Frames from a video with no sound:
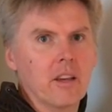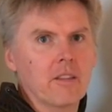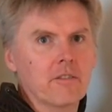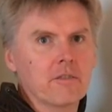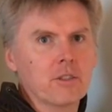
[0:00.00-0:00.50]

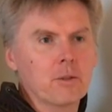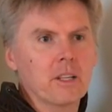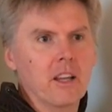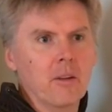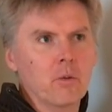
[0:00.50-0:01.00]

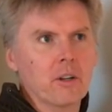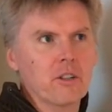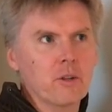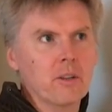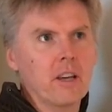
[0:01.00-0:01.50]
and we're
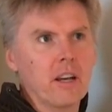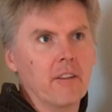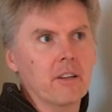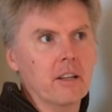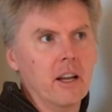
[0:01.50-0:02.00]
doing that
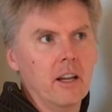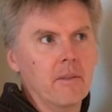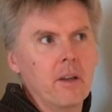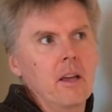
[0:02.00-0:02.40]
every day.